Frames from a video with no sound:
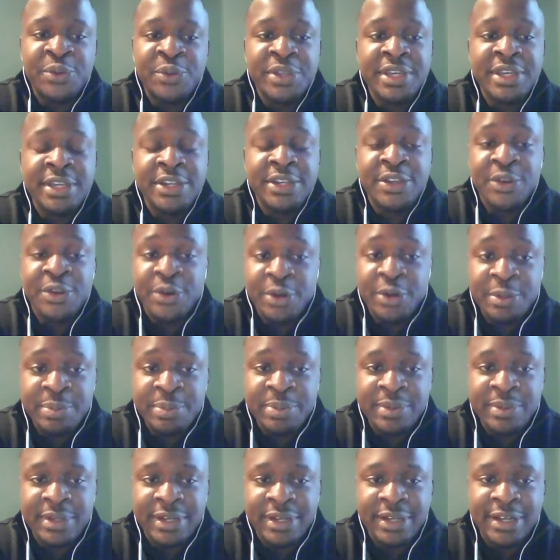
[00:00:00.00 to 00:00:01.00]
in Europe,
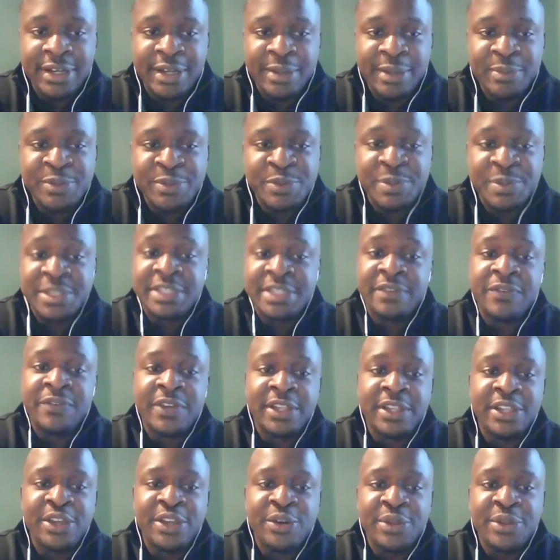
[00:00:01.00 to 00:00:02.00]

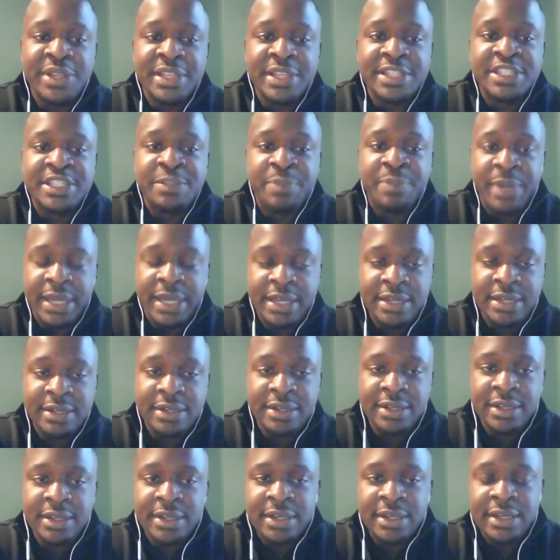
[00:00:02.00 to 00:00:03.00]
specifically only in Spain.
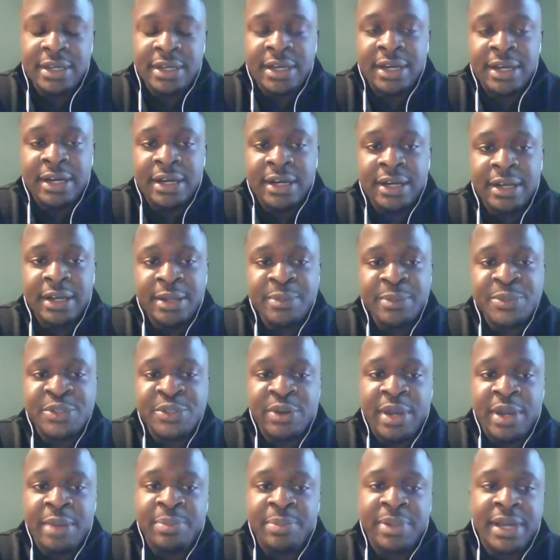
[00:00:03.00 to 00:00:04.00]
So
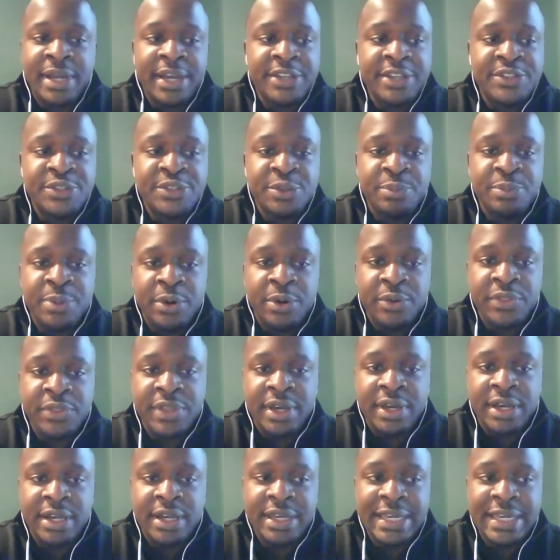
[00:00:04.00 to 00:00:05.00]
I applied to both
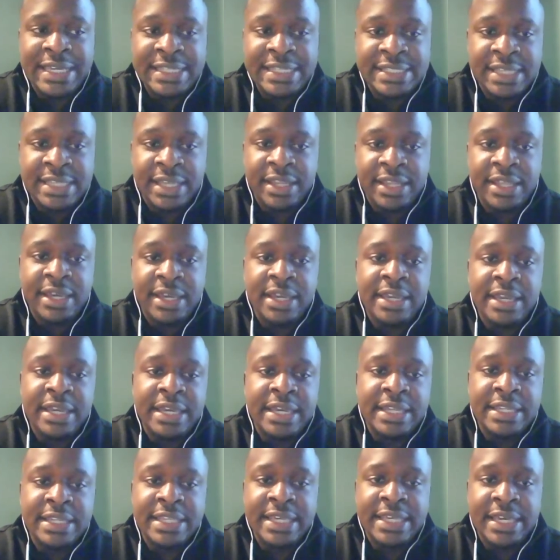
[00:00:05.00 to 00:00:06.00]
ESADE
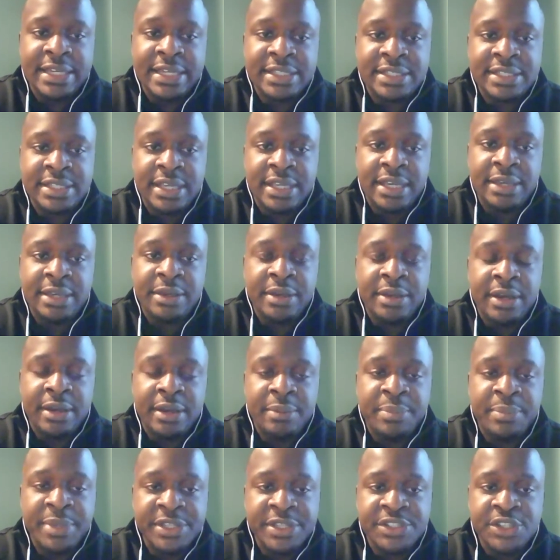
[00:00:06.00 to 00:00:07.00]
and ESA
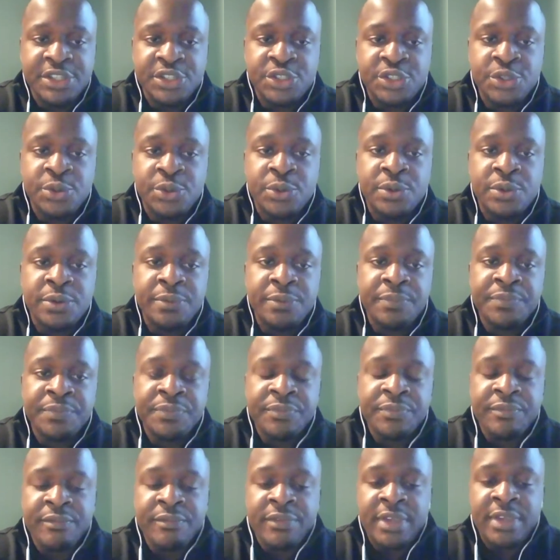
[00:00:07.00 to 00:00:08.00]
Business School.
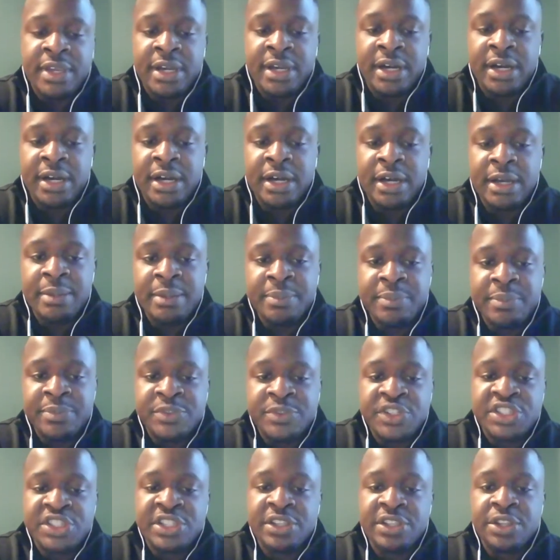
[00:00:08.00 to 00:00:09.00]

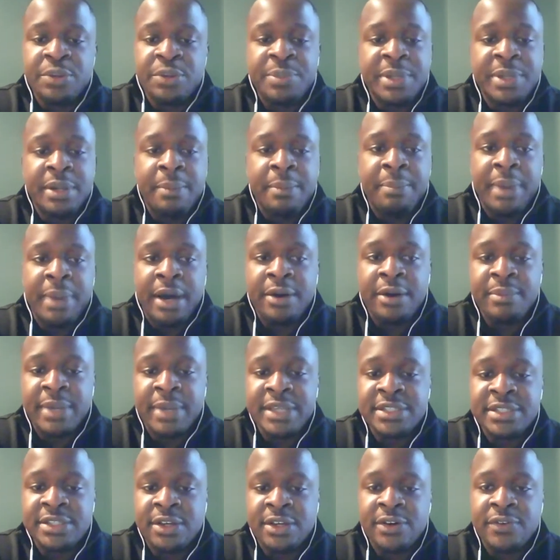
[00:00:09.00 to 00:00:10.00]
Just a little bit about
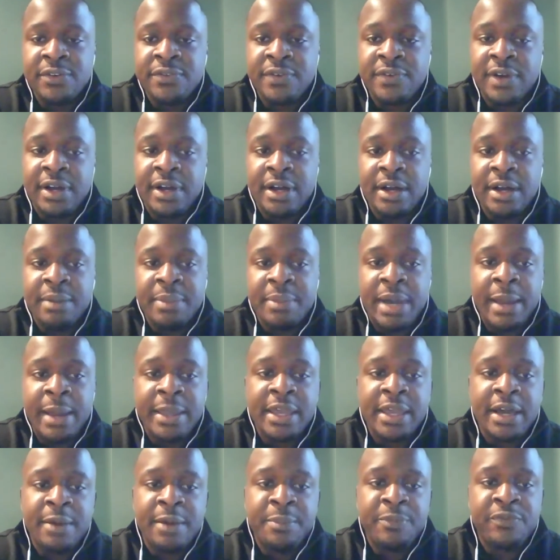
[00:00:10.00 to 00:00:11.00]
myself. I
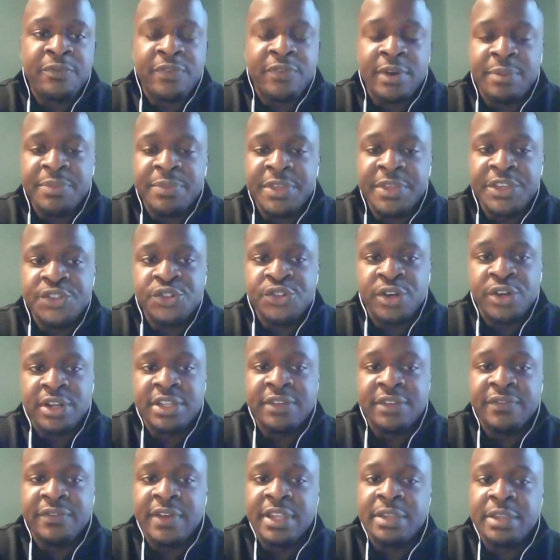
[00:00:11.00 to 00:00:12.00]
come from the drug
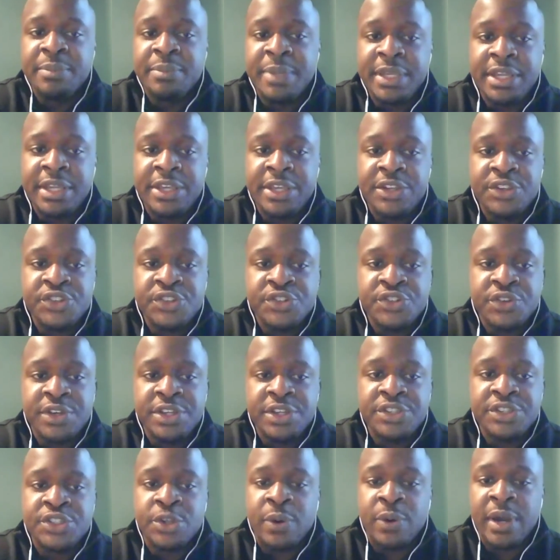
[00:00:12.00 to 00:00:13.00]
development industry,
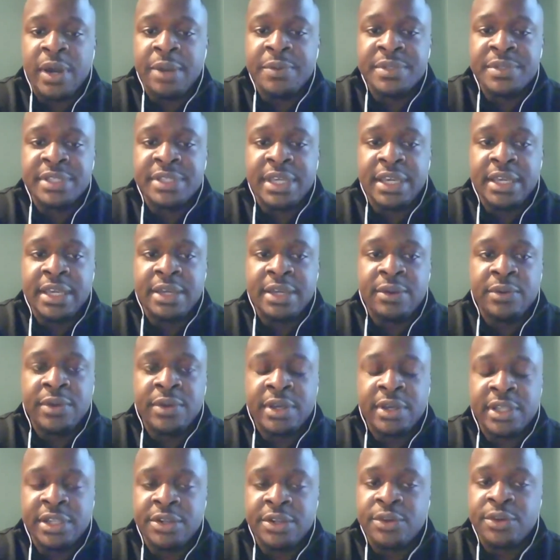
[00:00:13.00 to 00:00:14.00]
so I was a
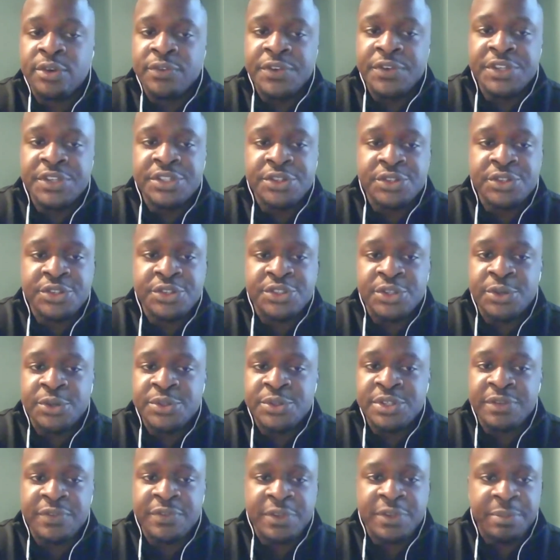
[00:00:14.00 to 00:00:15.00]
clinical research
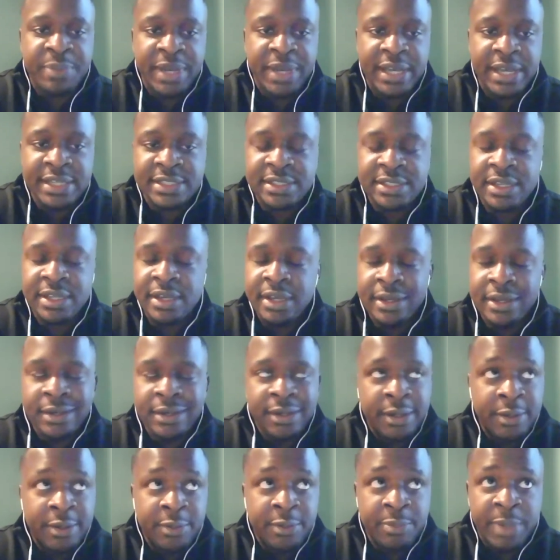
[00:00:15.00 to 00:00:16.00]
associate for the past
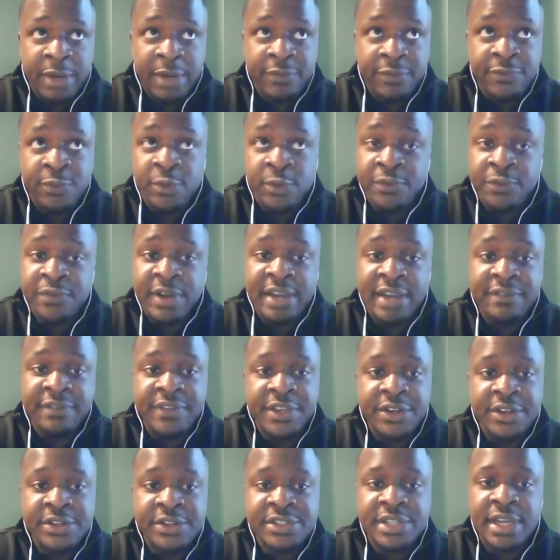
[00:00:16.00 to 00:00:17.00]
about 4 or 5
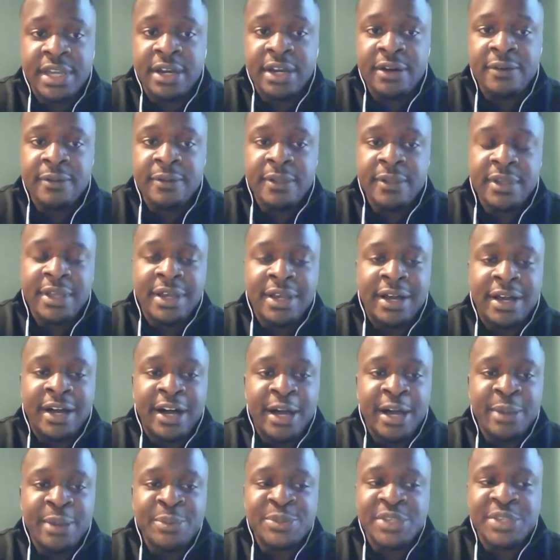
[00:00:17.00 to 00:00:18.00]
years now.
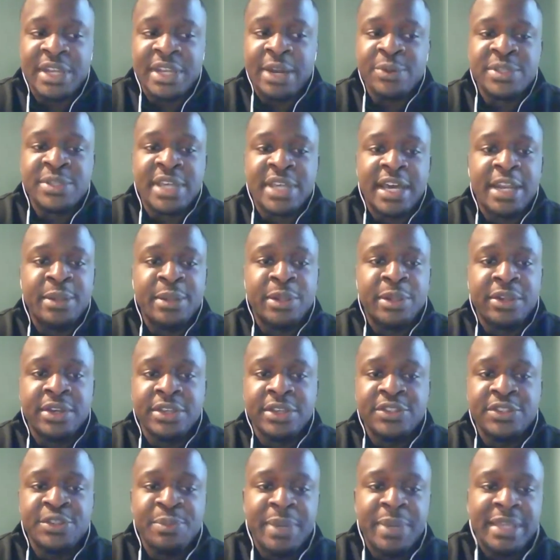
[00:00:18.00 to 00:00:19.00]
And I was kind of looking
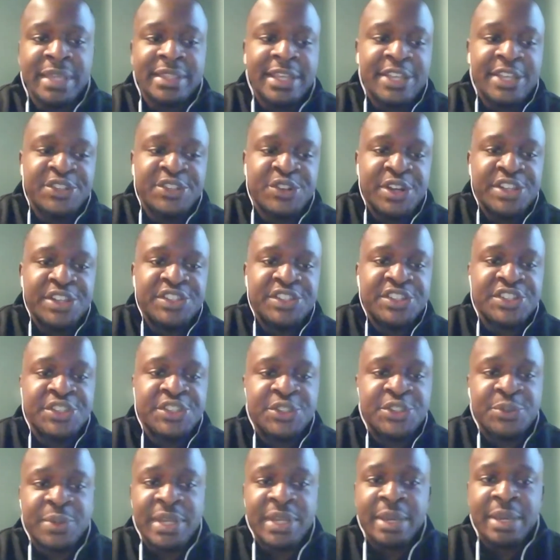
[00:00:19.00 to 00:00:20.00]
to make that transition
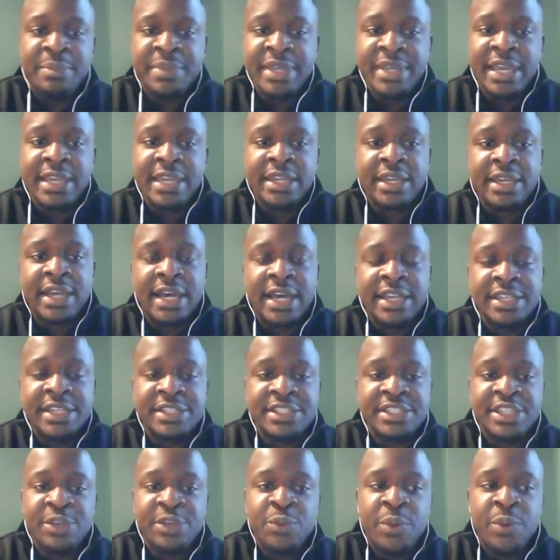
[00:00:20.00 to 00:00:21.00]
to an MBA to kind of
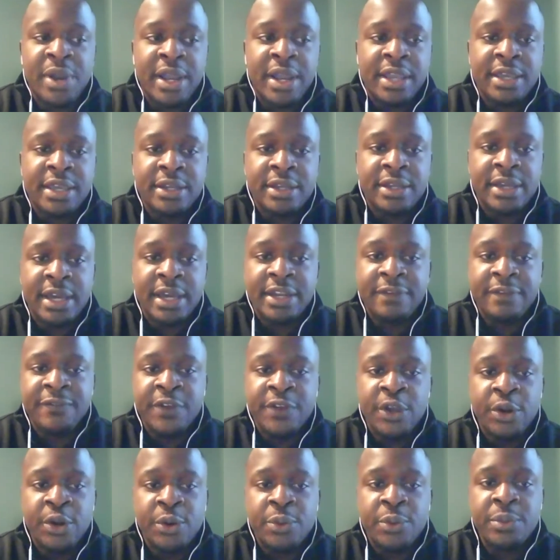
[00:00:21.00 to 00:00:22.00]
see where I can kind of
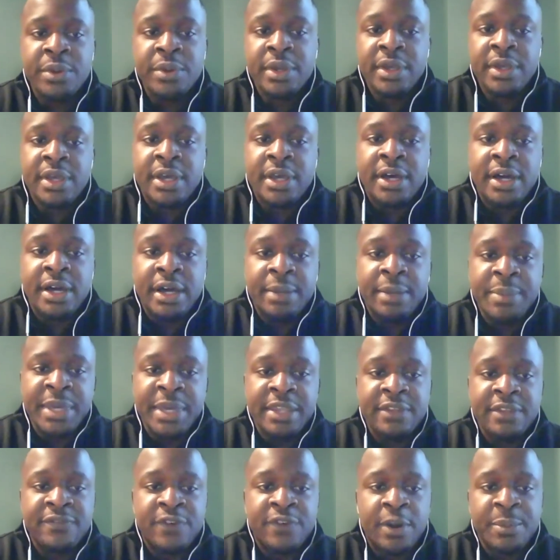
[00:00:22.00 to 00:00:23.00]
go in
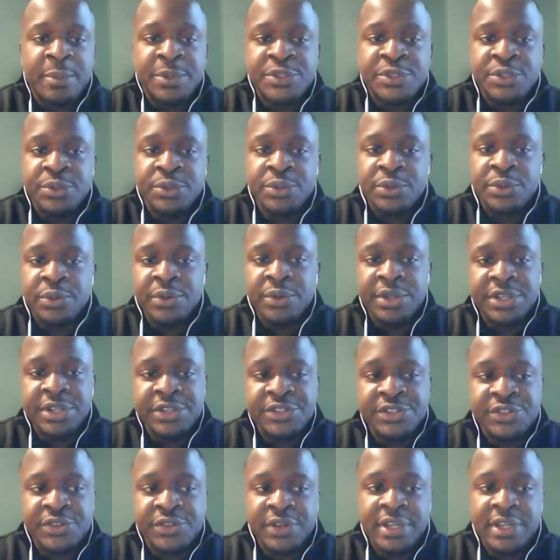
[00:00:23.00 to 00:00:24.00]
the pharmaceutical
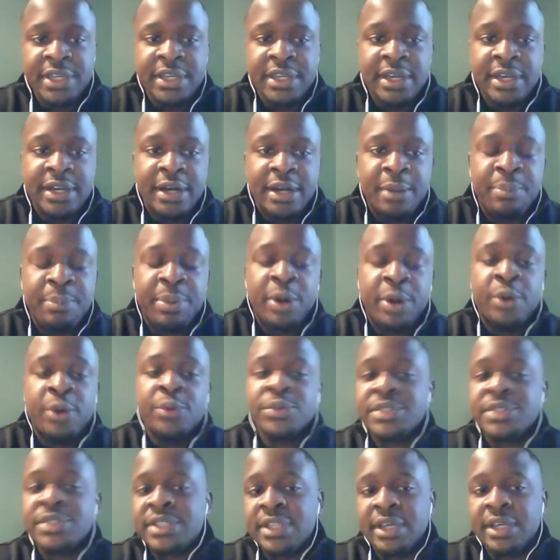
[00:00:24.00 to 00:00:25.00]
industry
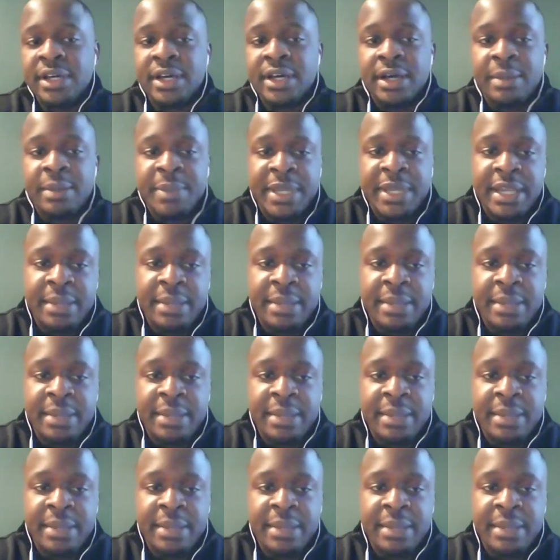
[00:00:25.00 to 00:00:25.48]
post an